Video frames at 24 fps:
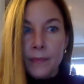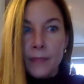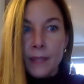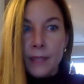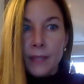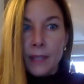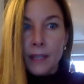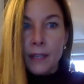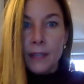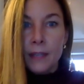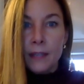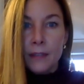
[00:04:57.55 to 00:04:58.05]

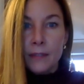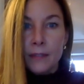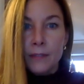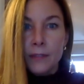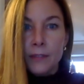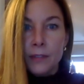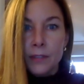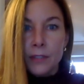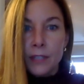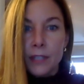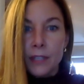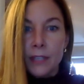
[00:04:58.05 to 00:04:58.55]
and
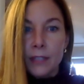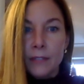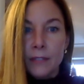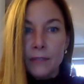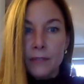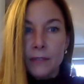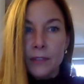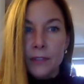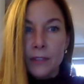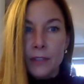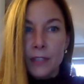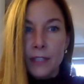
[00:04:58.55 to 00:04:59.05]
very,
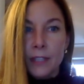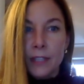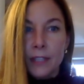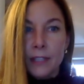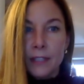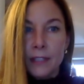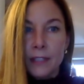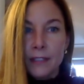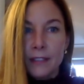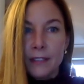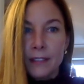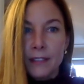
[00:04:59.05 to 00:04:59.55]

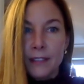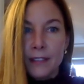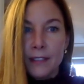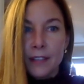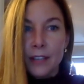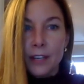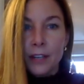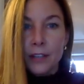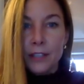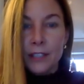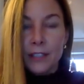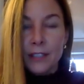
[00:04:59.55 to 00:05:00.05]
very
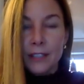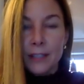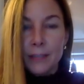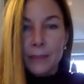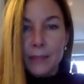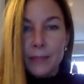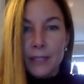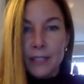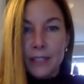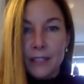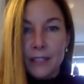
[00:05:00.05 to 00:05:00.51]
hard times.